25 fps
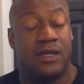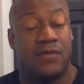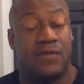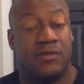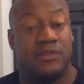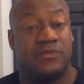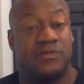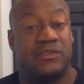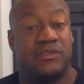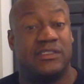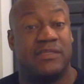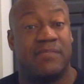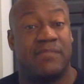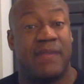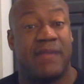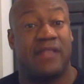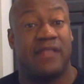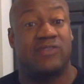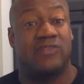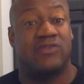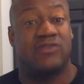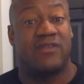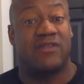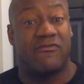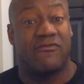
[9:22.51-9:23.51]
which means the
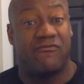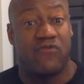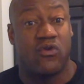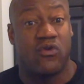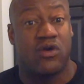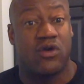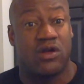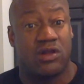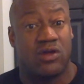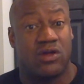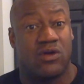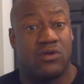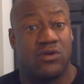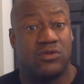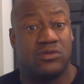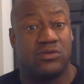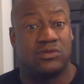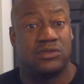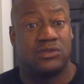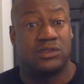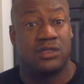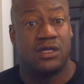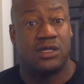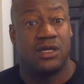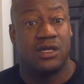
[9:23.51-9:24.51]
banks will have to
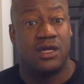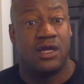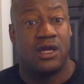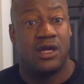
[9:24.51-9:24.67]
foreclose